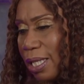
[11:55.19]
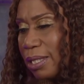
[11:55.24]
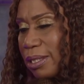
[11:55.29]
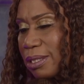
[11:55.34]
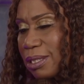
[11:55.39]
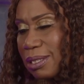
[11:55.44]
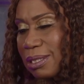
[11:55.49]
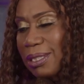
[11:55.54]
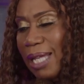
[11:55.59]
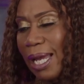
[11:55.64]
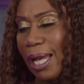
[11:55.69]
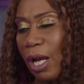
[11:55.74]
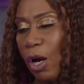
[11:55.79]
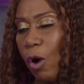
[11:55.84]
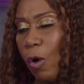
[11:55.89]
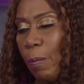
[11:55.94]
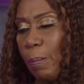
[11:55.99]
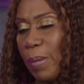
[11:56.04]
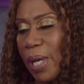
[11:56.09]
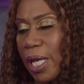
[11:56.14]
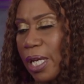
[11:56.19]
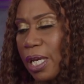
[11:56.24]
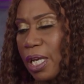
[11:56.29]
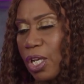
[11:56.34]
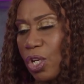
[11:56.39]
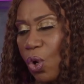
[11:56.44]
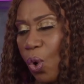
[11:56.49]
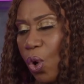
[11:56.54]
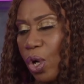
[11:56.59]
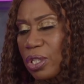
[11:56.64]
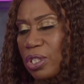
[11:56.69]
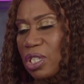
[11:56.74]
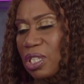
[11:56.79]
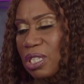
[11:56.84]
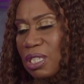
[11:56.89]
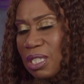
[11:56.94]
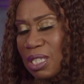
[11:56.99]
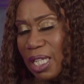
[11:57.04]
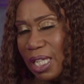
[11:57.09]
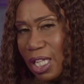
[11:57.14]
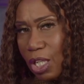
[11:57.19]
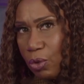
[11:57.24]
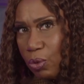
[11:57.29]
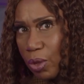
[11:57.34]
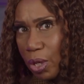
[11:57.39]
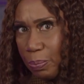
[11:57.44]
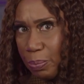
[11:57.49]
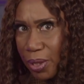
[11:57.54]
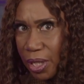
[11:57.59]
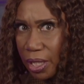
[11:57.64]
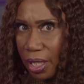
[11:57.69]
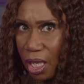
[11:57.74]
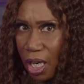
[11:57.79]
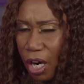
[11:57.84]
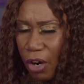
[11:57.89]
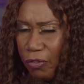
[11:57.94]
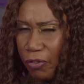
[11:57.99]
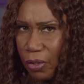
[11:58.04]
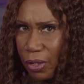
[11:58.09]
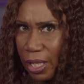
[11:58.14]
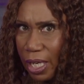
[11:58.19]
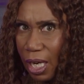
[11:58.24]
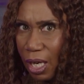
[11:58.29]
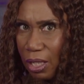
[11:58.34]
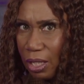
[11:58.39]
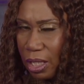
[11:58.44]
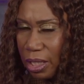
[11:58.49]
Sell me your secret. Be careful now.